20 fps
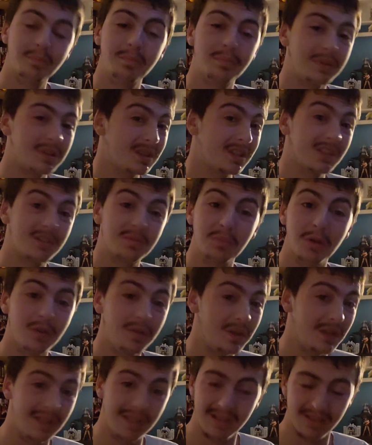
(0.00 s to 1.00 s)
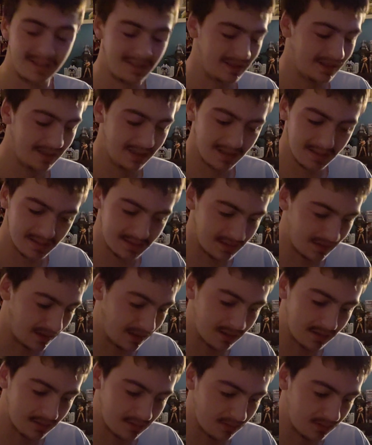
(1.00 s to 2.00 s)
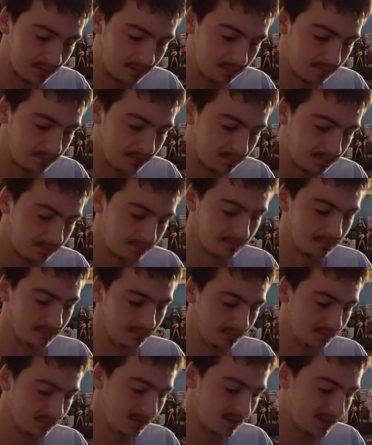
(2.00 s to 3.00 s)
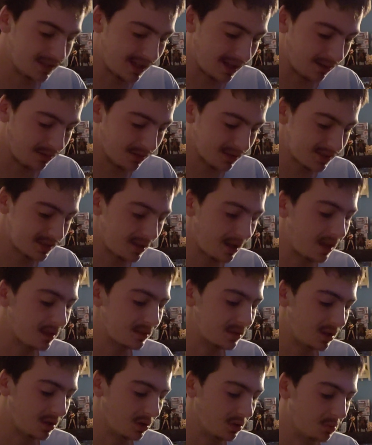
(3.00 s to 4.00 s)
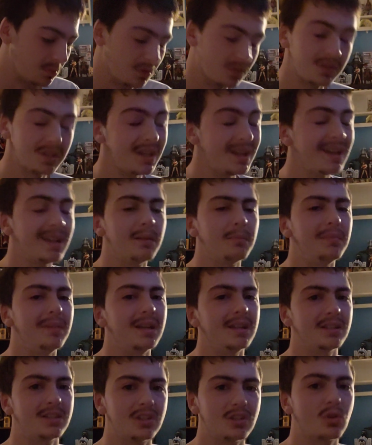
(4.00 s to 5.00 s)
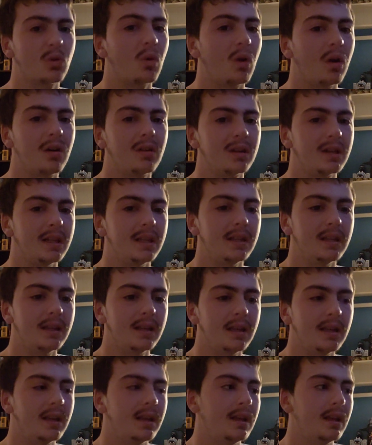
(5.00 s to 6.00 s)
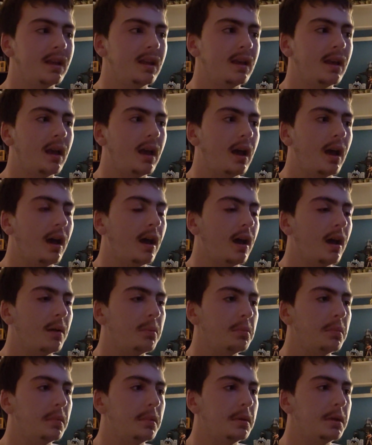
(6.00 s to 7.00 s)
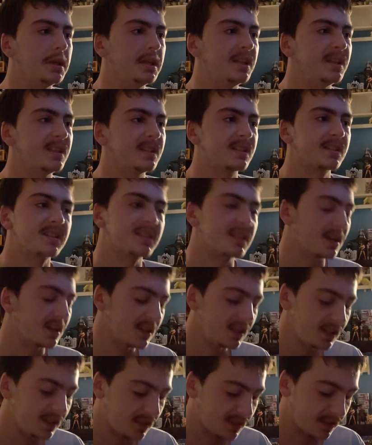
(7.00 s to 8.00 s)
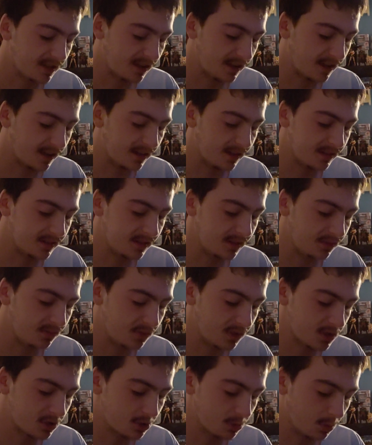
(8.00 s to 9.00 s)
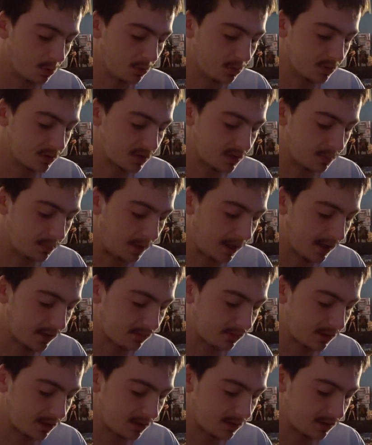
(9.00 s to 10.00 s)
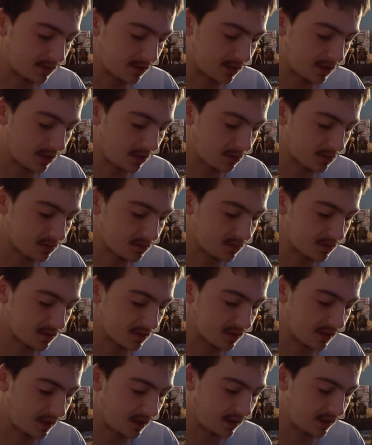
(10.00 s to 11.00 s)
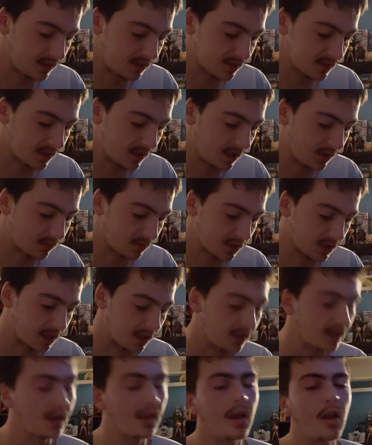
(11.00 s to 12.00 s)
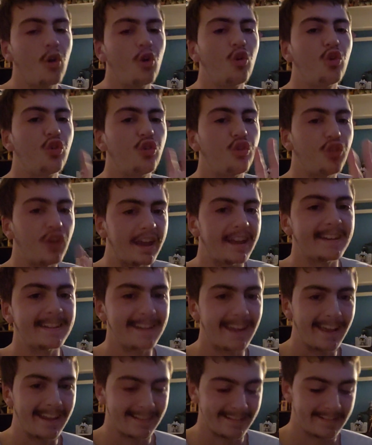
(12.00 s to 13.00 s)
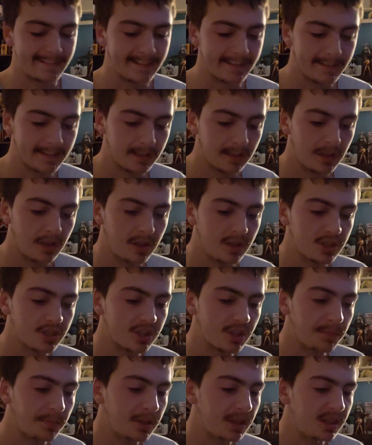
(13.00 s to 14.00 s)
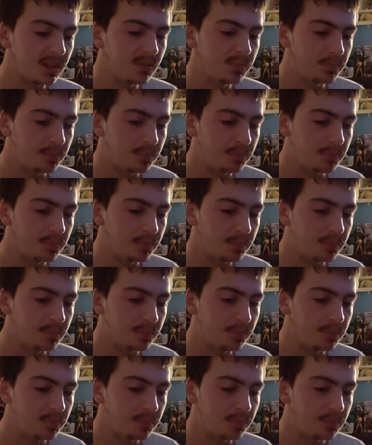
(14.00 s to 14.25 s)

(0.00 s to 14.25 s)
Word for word: But this movie is not good. Now, it's not terrible. The animation quality um, is stunning. Uh, the visuals, the backgrounds, the character designs, everything. Fantastic. Some of the